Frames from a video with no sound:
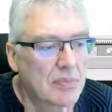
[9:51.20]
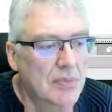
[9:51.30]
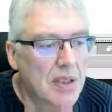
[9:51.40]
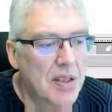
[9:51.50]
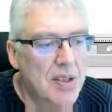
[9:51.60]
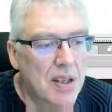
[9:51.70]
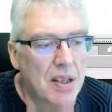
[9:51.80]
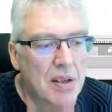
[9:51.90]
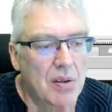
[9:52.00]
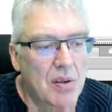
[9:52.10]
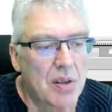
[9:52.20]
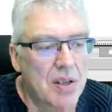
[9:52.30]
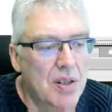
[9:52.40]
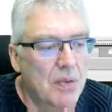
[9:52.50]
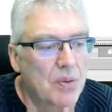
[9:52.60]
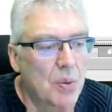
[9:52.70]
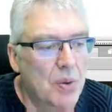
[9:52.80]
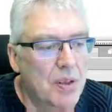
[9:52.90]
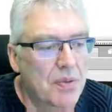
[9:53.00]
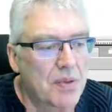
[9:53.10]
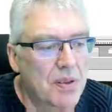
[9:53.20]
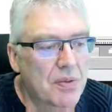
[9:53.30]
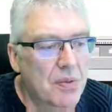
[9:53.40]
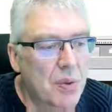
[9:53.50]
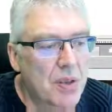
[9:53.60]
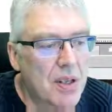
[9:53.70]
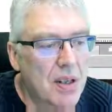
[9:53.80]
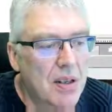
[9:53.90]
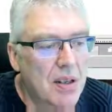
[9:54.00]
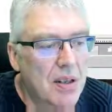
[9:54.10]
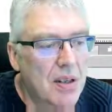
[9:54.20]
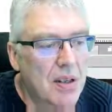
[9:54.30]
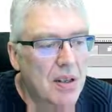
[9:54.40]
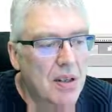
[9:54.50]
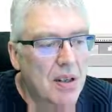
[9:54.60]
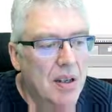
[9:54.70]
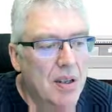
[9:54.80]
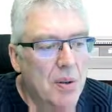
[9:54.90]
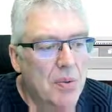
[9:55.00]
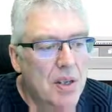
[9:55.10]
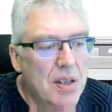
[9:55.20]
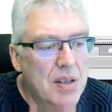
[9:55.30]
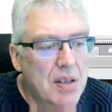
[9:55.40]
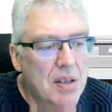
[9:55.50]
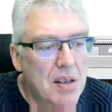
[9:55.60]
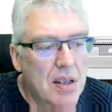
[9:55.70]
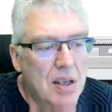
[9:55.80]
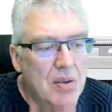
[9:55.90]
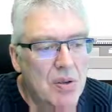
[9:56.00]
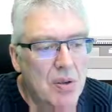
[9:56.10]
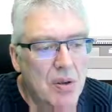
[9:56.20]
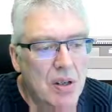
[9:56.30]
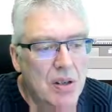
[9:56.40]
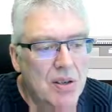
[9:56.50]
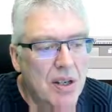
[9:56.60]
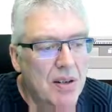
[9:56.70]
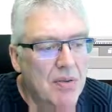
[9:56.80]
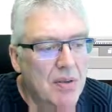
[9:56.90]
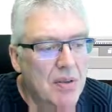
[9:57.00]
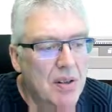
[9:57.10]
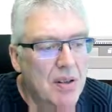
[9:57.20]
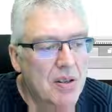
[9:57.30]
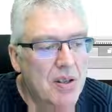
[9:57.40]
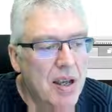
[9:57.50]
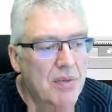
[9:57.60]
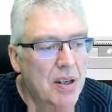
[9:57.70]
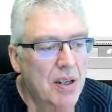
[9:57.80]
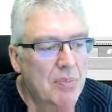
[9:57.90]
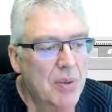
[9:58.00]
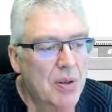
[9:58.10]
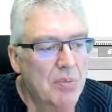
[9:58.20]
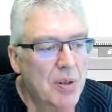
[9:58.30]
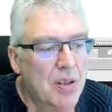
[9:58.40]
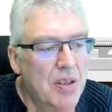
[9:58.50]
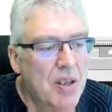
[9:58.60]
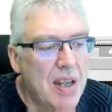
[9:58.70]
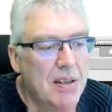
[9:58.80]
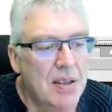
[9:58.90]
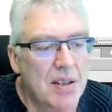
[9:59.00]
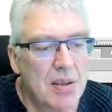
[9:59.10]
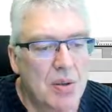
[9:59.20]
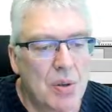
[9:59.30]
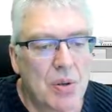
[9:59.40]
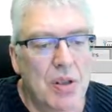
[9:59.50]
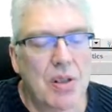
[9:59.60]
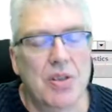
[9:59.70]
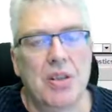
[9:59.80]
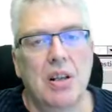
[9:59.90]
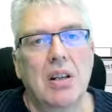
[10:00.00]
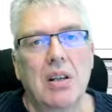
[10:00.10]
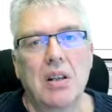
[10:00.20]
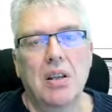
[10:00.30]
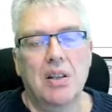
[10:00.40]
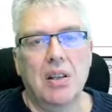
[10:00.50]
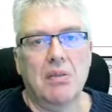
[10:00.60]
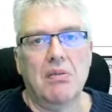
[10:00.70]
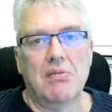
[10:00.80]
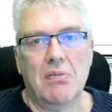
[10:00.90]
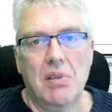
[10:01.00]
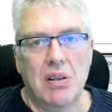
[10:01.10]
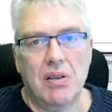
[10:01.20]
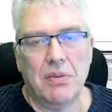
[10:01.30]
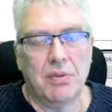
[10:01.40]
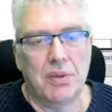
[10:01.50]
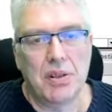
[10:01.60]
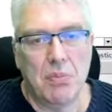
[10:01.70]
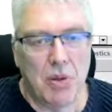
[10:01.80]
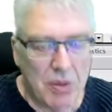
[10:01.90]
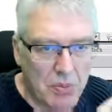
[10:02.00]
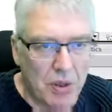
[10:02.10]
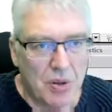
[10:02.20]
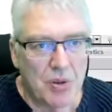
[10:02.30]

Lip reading: Yes, and then there's a fault if there's fault. And now the internals here, it doesn't have any input, but the statics, the internals that the other function block that we could